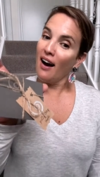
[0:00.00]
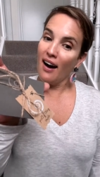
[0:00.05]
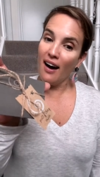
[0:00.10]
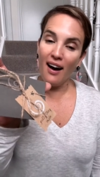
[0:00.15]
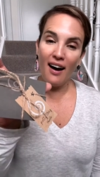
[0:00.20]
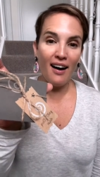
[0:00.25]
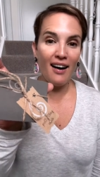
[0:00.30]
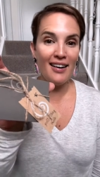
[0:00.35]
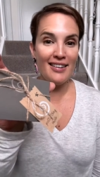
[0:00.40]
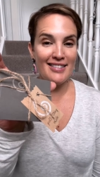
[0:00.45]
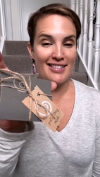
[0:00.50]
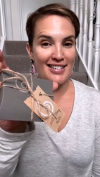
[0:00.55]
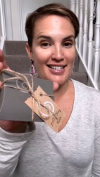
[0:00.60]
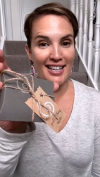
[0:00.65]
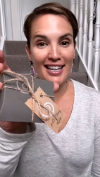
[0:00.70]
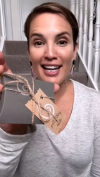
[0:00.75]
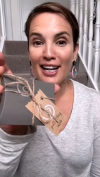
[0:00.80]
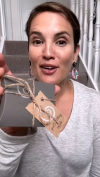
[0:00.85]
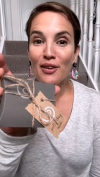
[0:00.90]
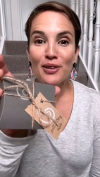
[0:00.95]
Ah,
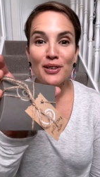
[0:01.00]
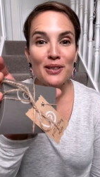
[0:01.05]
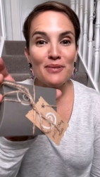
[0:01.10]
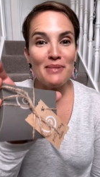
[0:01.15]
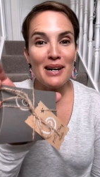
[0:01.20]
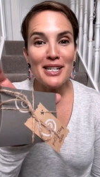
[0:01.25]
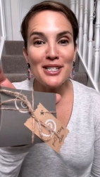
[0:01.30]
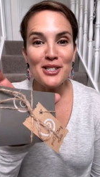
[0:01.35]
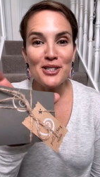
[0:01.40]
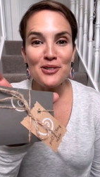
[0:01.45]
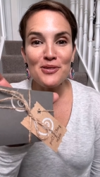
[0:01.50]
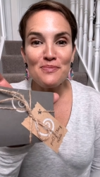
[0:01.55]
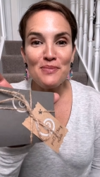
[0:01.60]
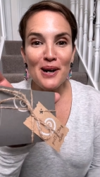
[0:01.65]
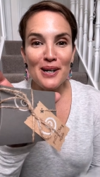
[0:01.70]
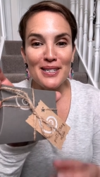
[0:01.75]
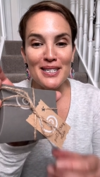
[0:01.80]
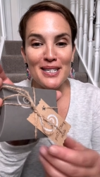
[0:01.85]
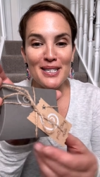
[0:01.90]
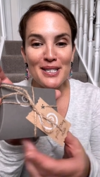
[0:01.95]
ticking all the magical
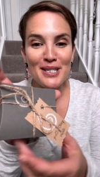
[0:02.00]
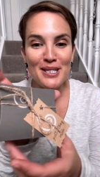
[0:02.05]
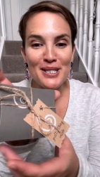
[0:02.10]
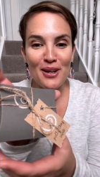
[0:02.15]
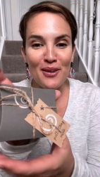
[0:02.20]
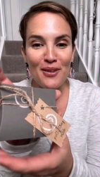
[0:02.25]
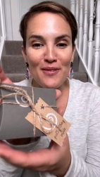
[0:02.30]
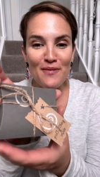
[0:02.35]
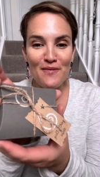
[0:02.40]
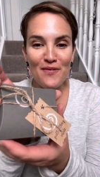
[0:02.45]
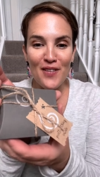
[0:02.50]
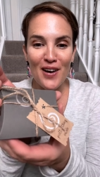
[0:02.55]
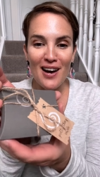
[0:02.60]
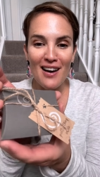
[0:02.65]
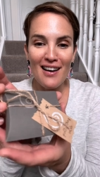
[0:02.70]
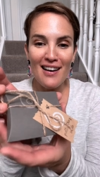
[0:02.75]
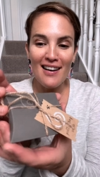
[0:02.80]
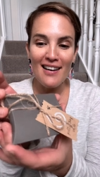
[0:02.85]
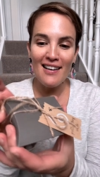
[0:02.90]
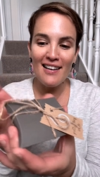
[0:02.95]
boxes so
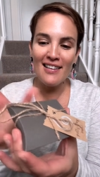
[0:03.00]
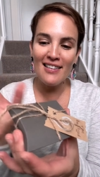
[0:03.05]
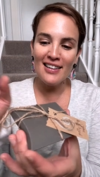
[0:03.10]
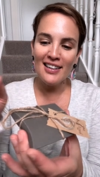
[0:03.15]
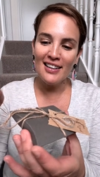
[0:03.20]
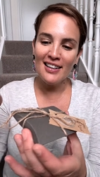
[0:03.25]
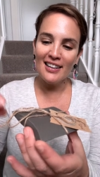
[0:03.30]
far.